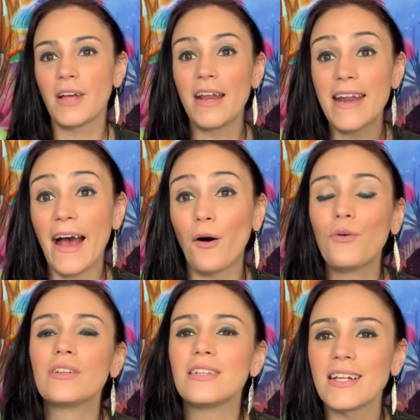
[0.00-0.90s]
Now,
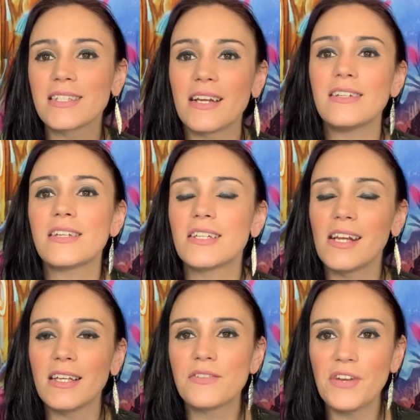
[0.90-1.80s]
let's get into
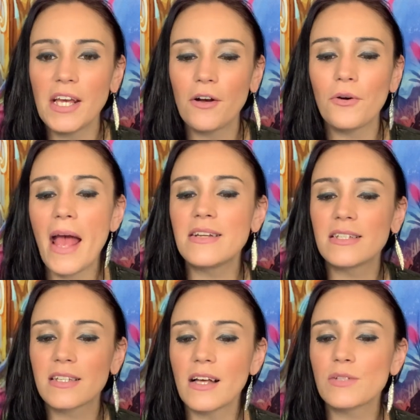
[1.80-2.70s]
today's video and
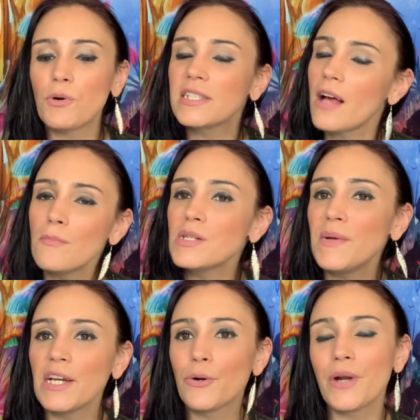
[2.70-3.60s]
discuss what has come to be
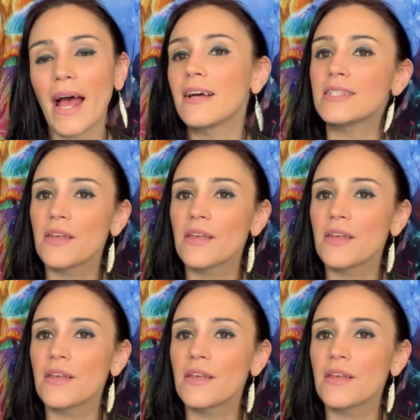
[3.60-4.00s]
known as